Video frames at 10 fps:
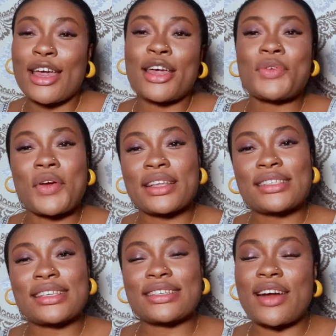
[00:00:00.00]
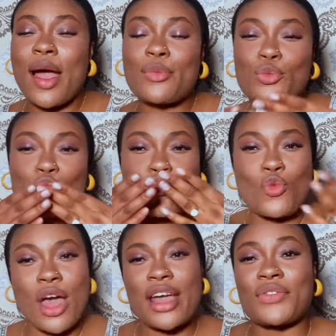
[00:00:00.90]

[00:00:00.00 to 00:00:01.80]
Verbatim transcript: If you're already subscribed, mwah,